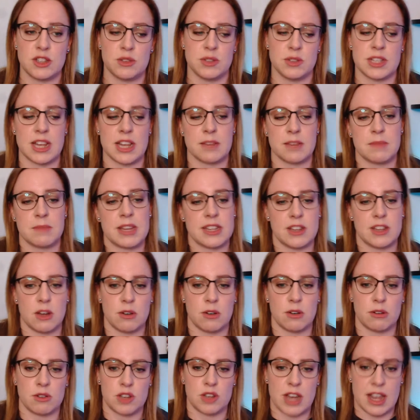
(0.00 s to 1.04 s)
send me a
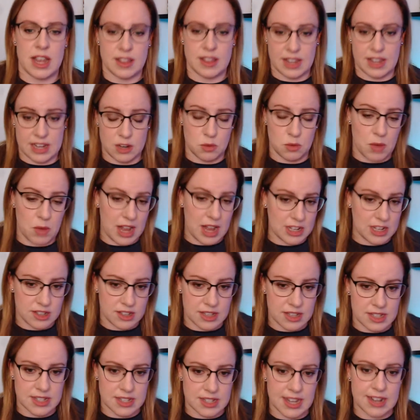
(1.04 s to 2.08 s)
Dono chat, like you're watching
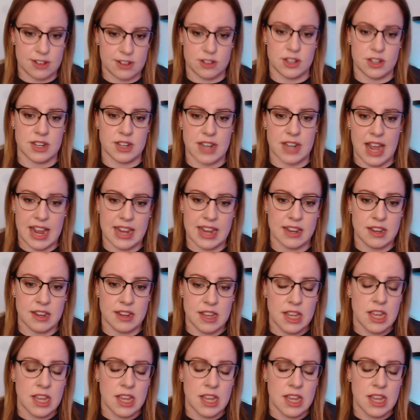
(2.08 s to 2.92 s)
this later tonight,